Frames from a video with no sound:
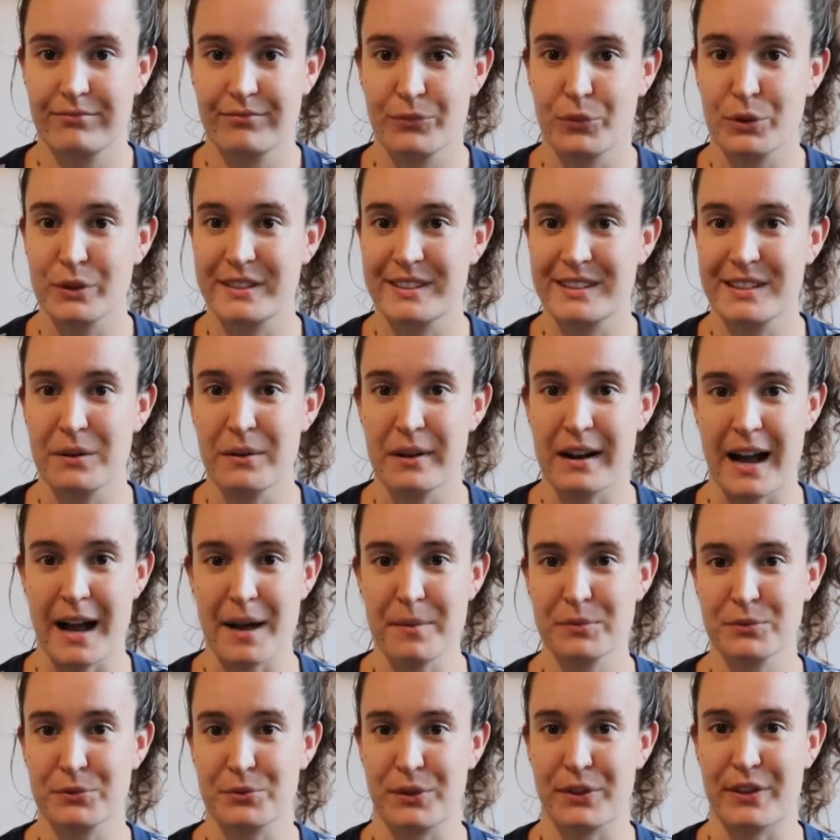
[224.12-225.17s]
we'll see what
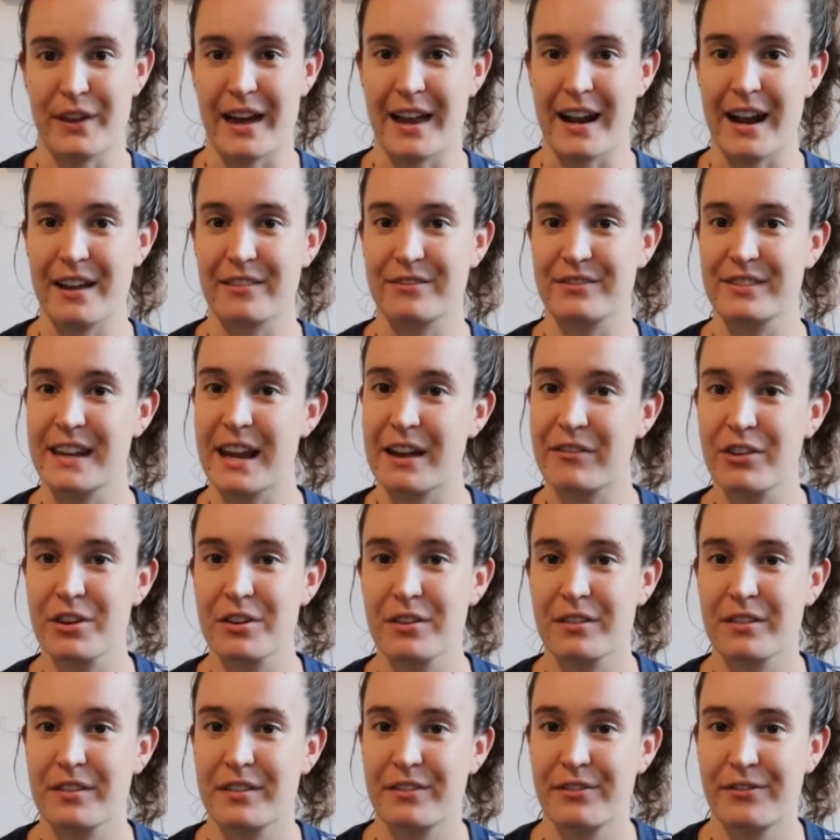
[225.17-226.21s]
happens with that. I've
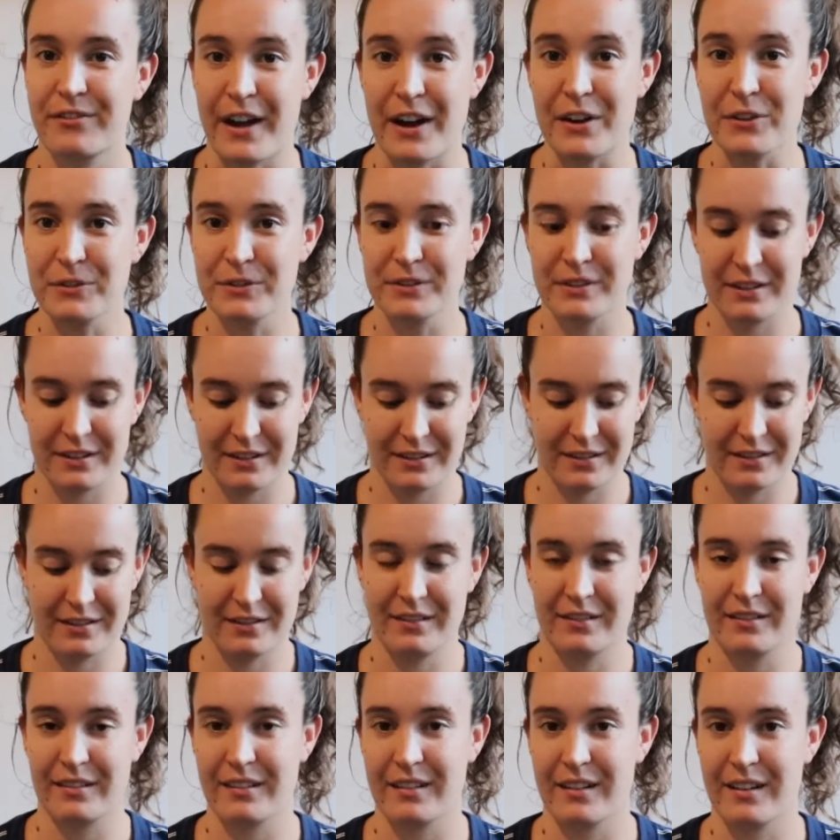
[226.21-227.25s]
never found
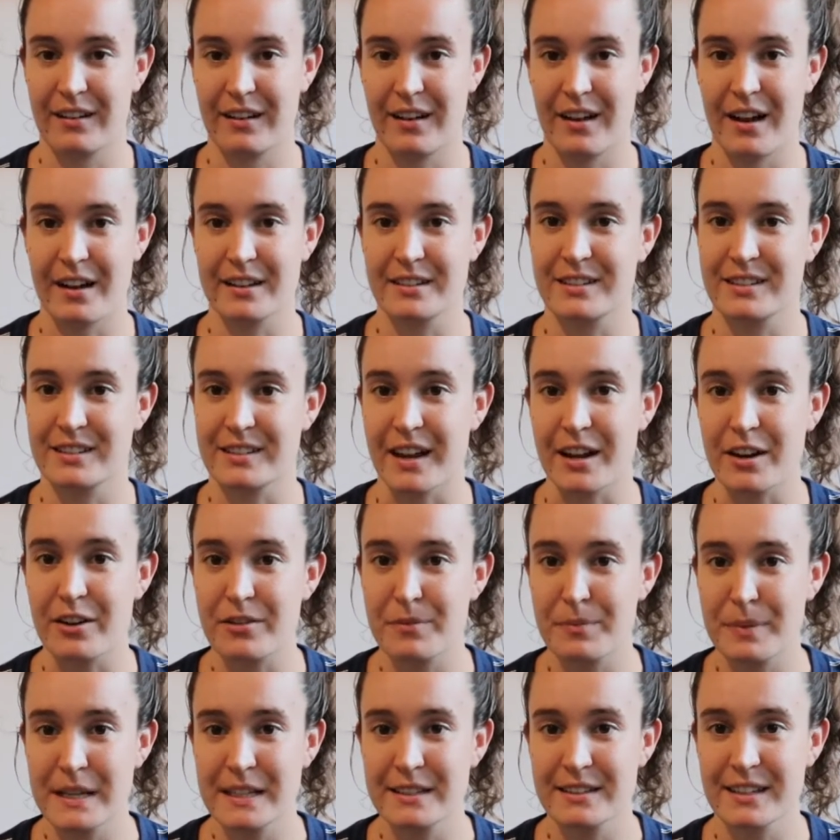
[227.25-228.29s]
a
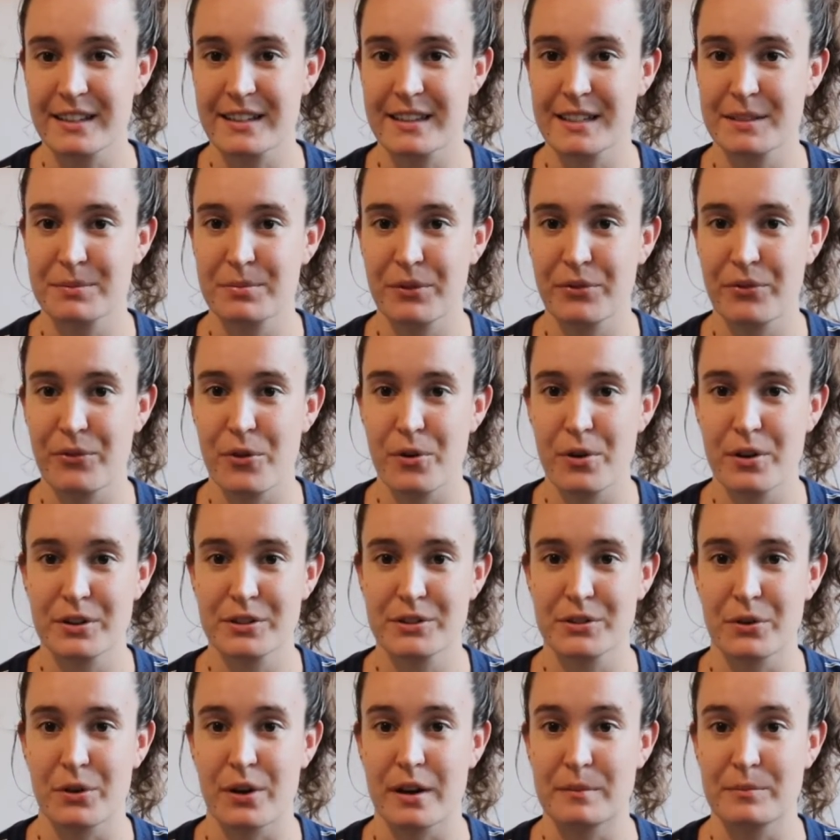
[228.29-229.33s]
designer piece like this before,
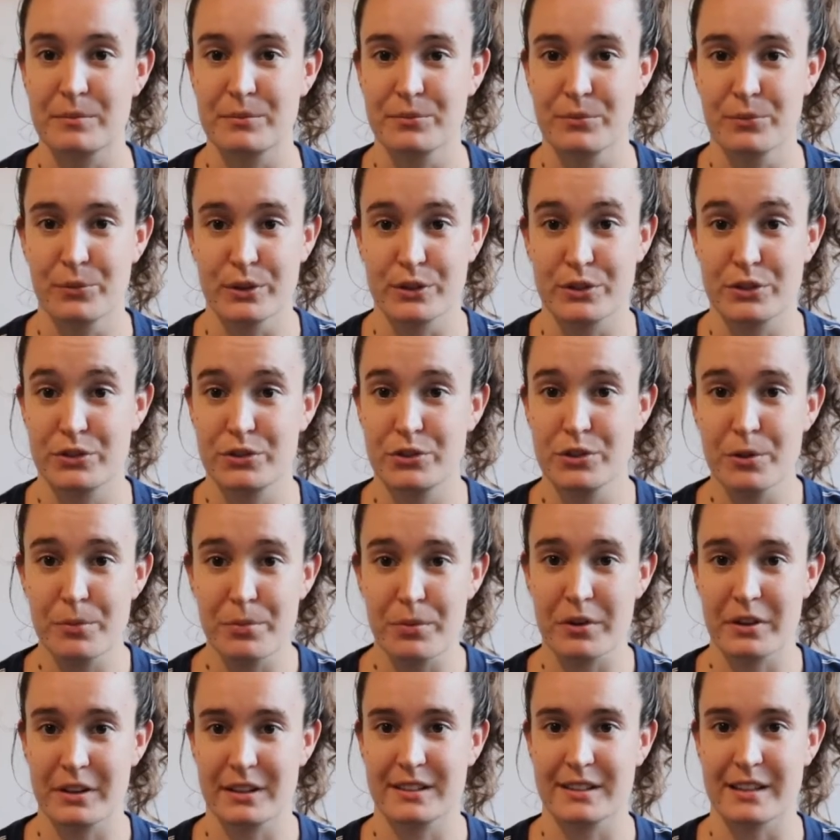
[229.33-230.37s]
so I was
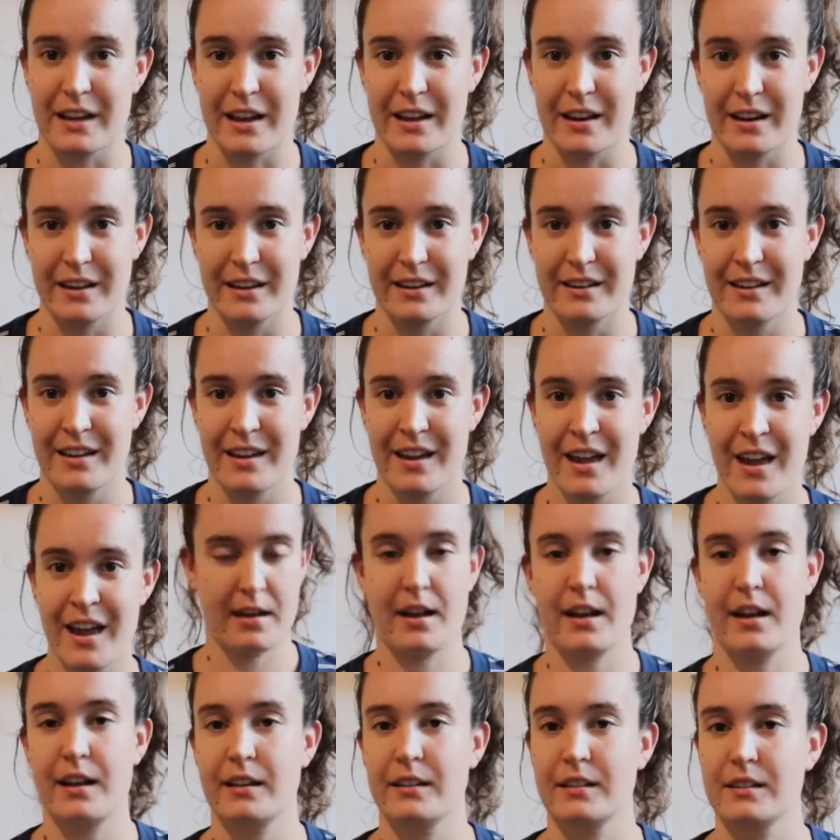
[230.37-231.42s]
super excited.
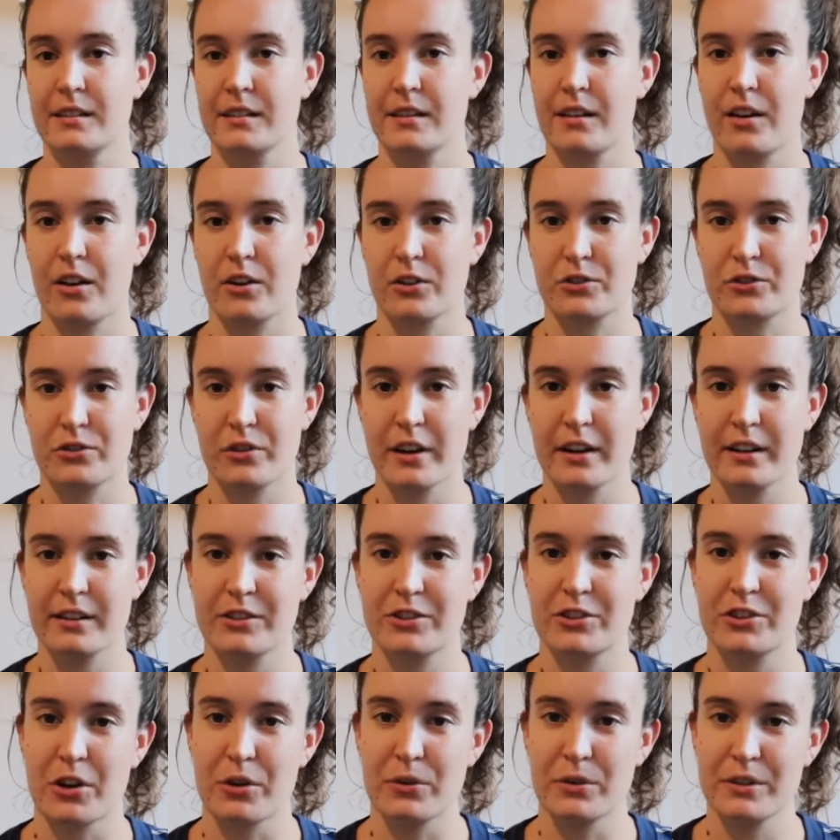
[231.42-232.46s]
And I'll try to
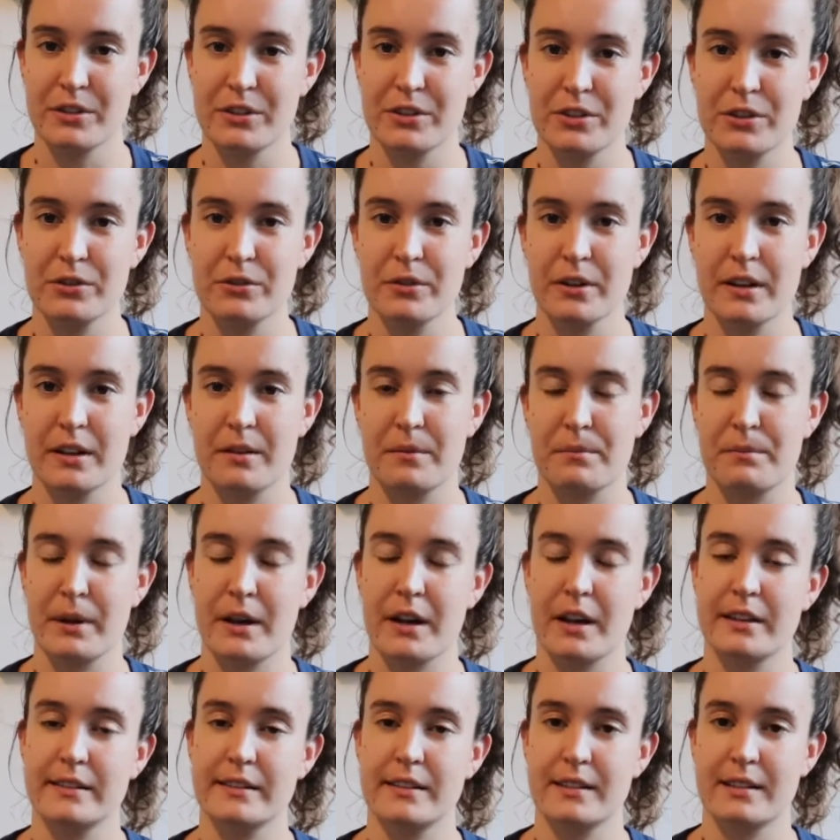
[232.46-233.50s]
show it to you,
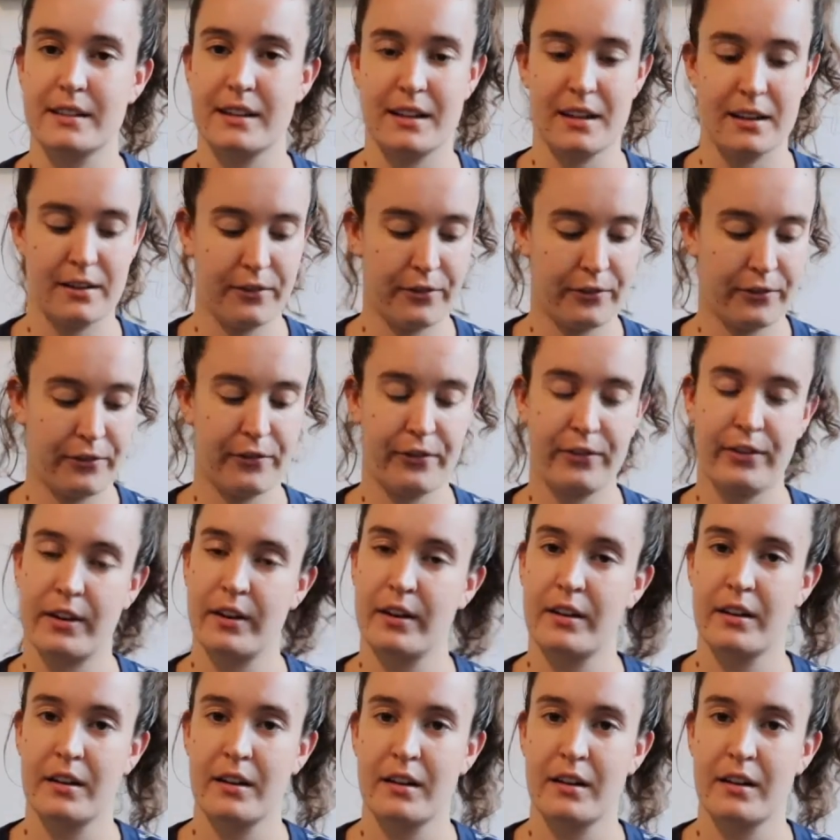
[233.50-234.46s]
but if